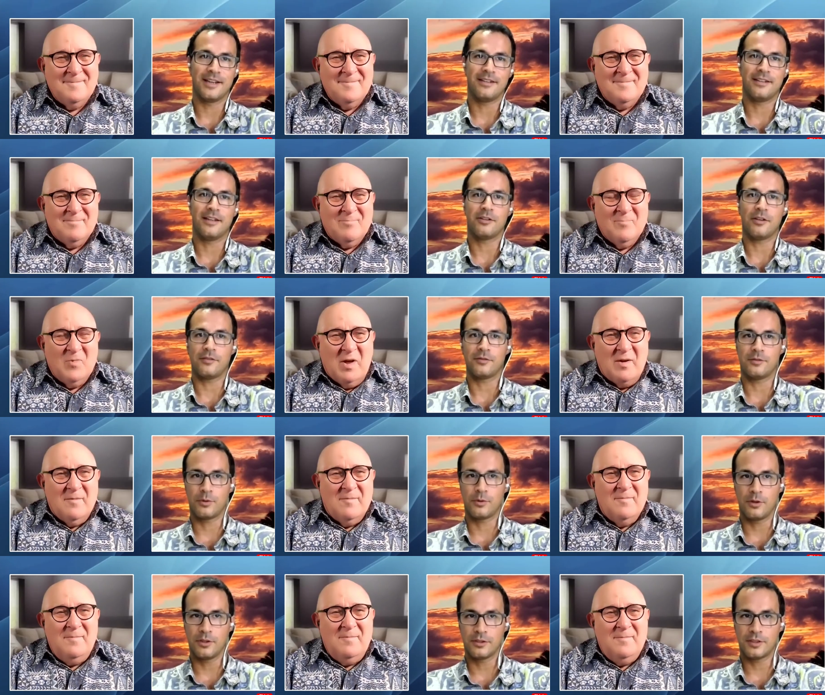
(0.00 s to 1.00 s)
Speaker 1: And then you
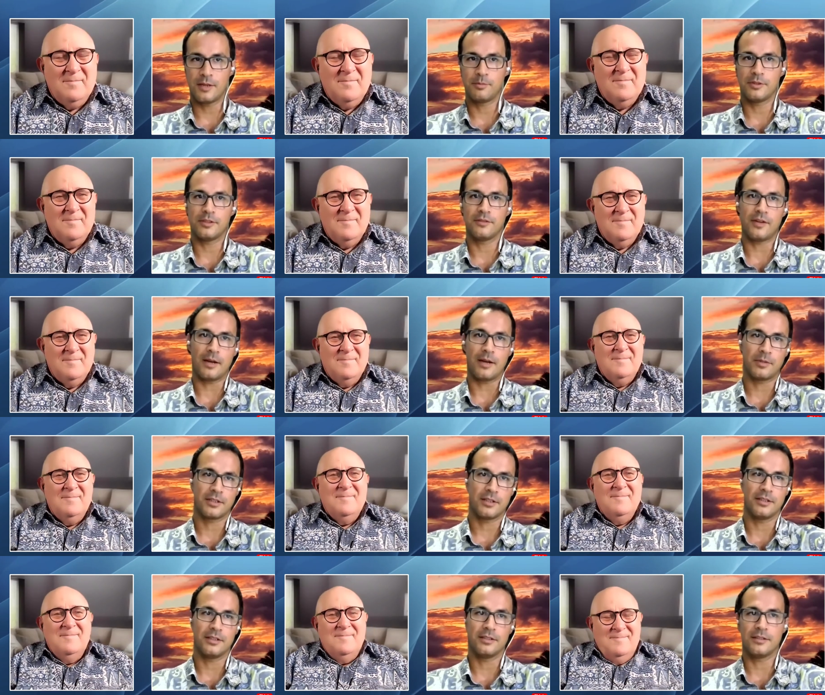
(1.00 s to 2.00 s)
have to prototype it,
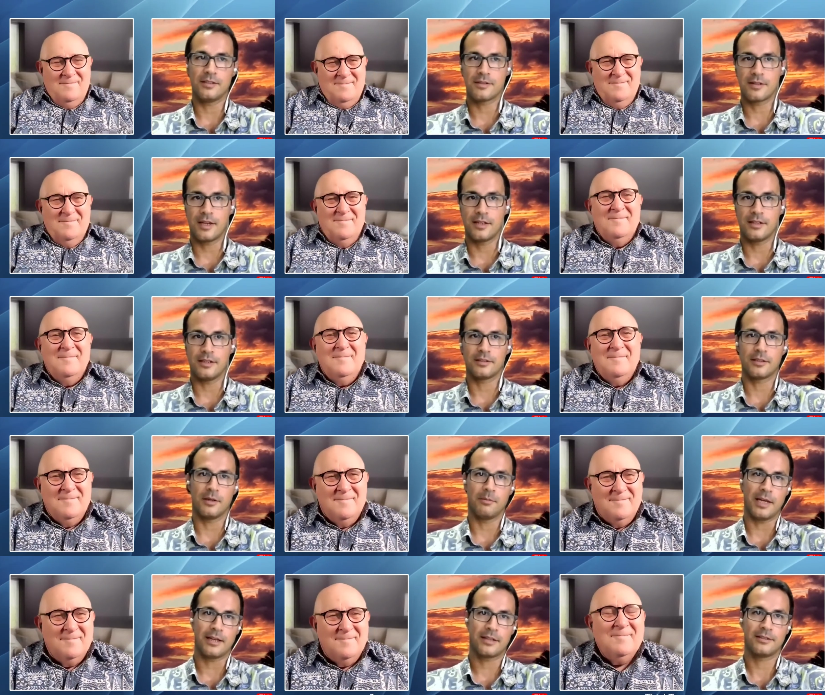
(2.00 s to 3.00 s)
fabricate it, design it,
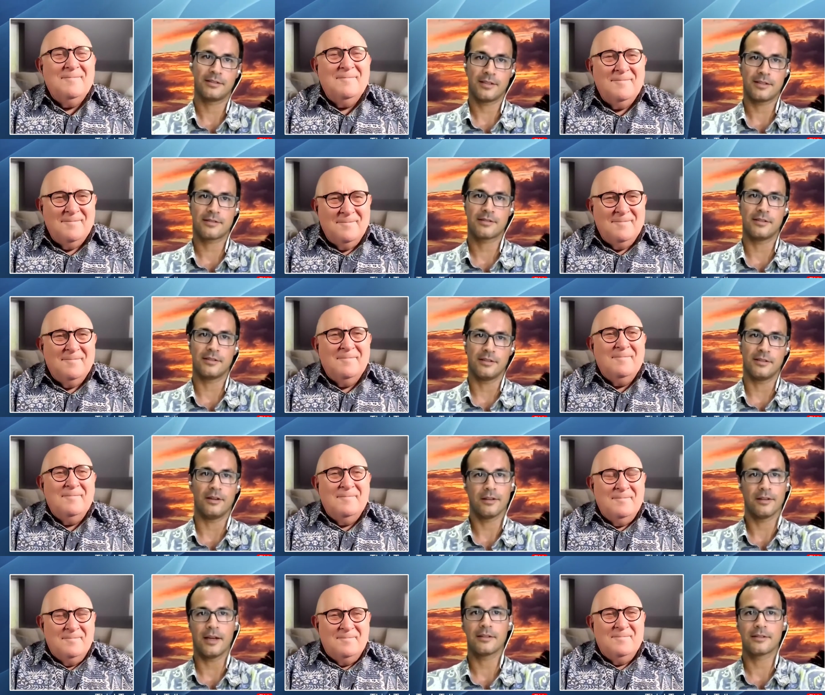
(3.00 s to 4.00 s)
come back and test it and
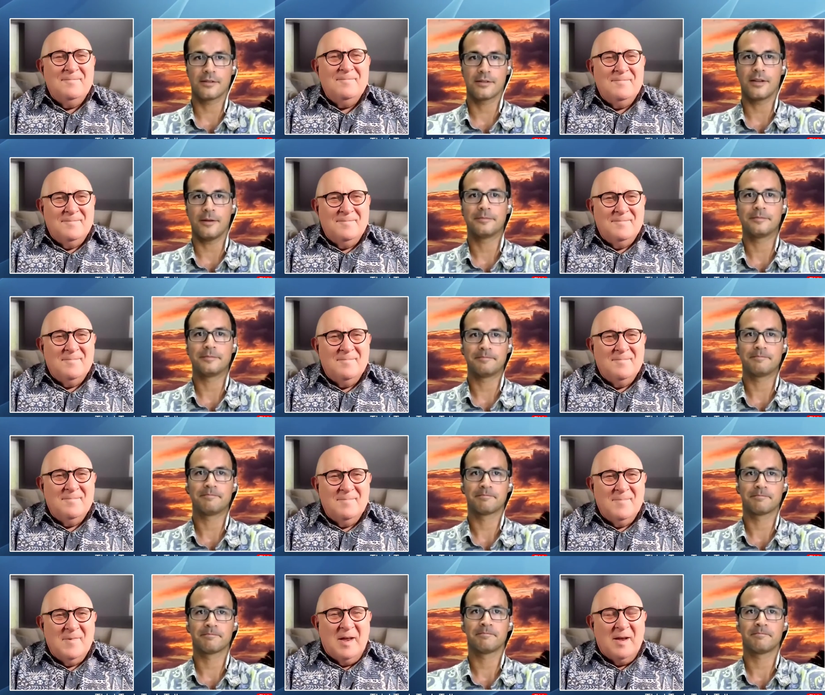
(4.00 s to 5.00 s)
all that. So yeah.
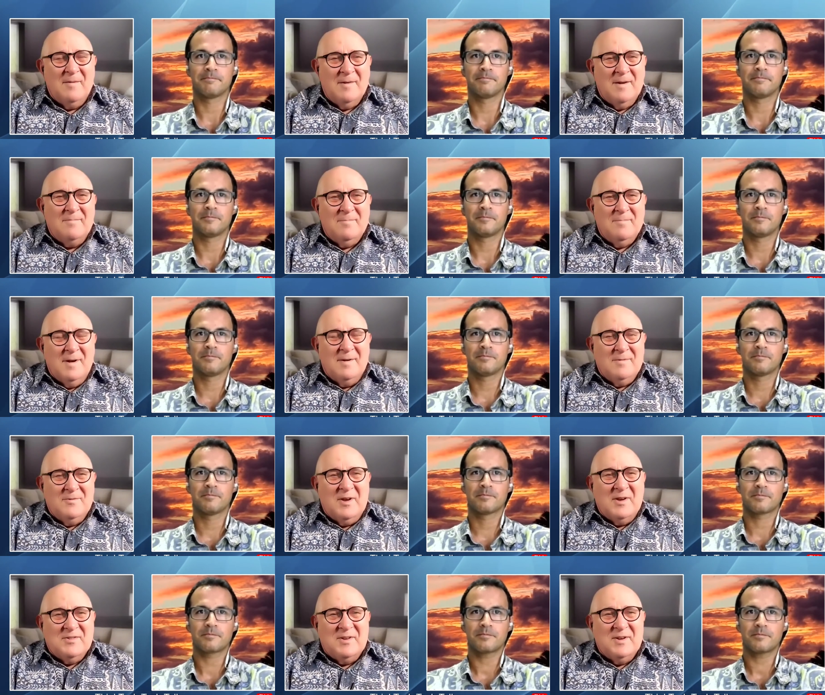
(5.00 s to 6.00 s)
Speaker 2: Yeah,
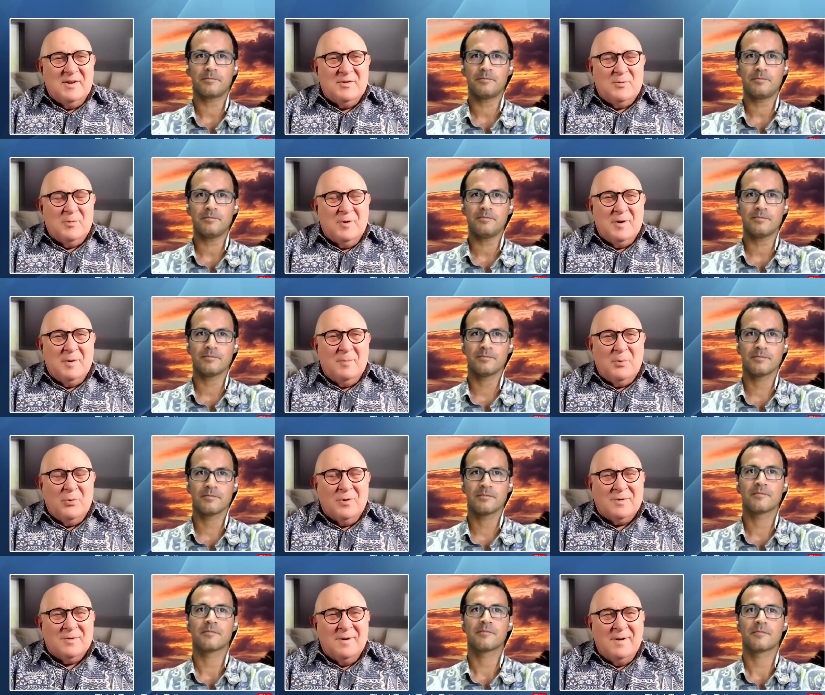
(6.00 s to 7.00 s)
and testing is really
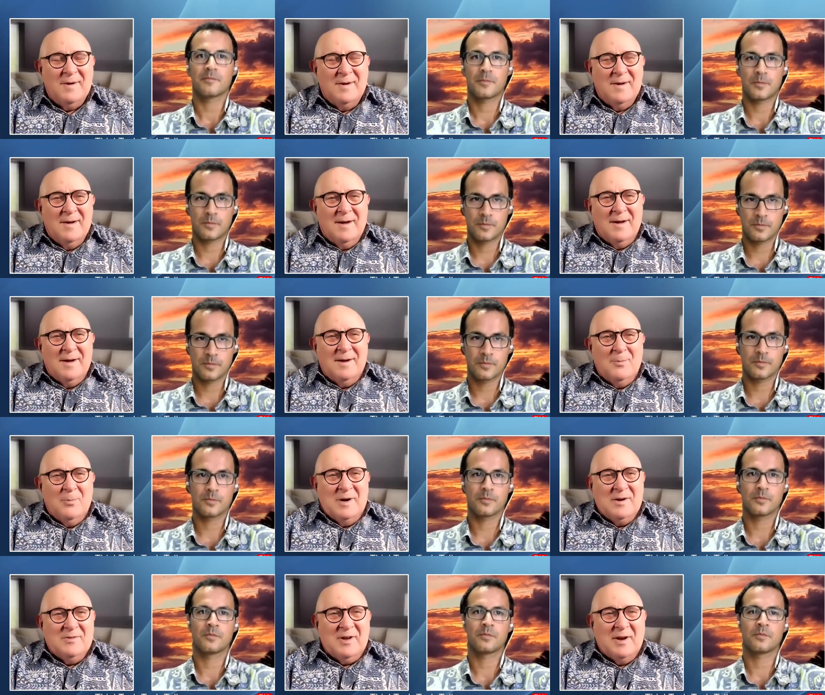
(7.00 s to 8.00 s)
important. I
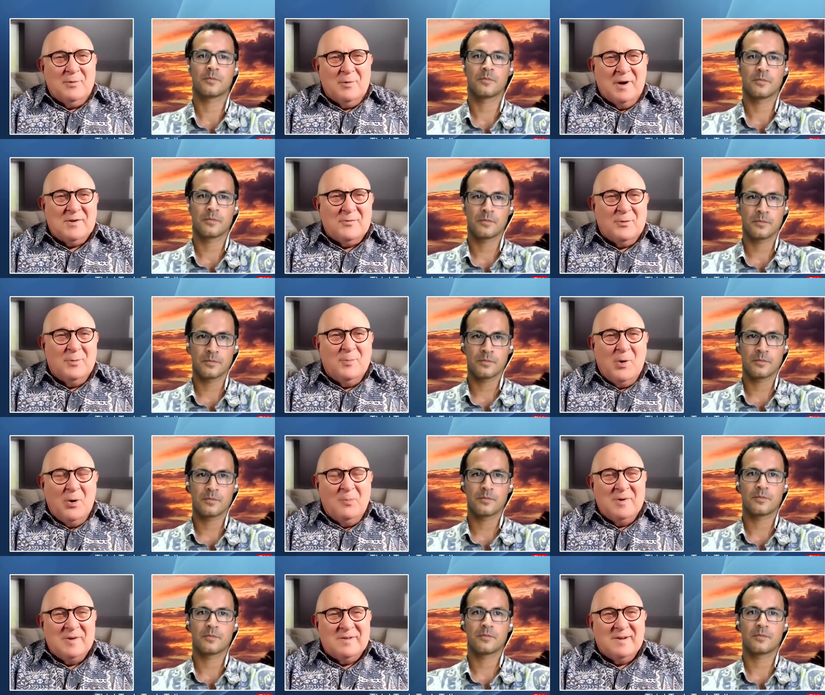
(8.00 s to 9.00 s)
want to digress for a
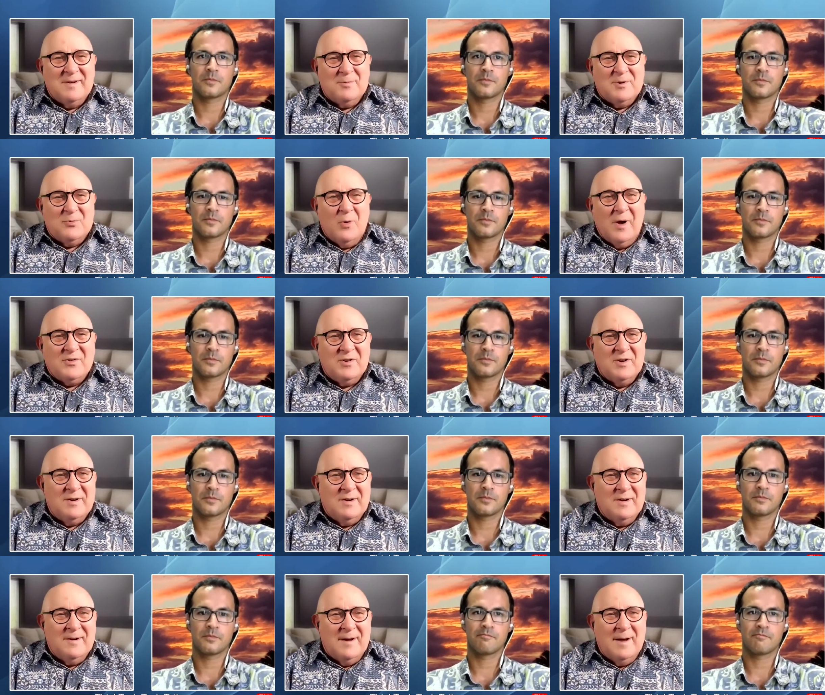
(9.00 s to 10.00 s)
moment. I was
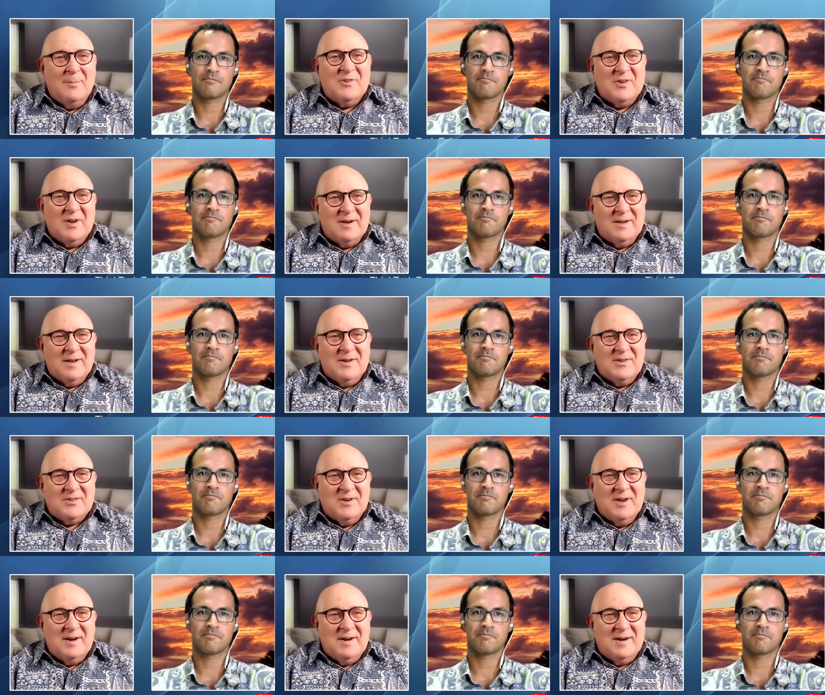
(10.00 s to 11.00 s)
watching Amazon
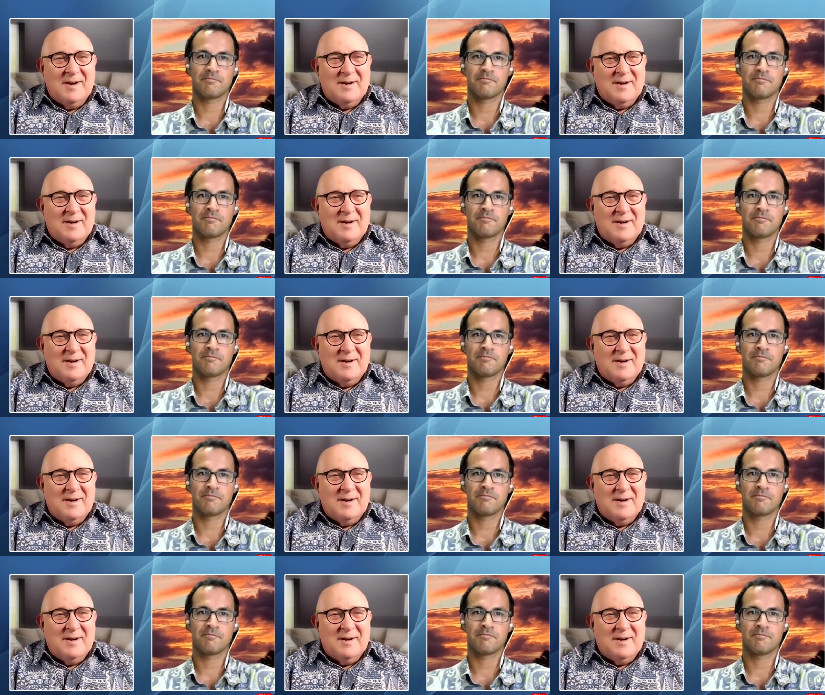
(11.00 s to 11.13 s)
last night, and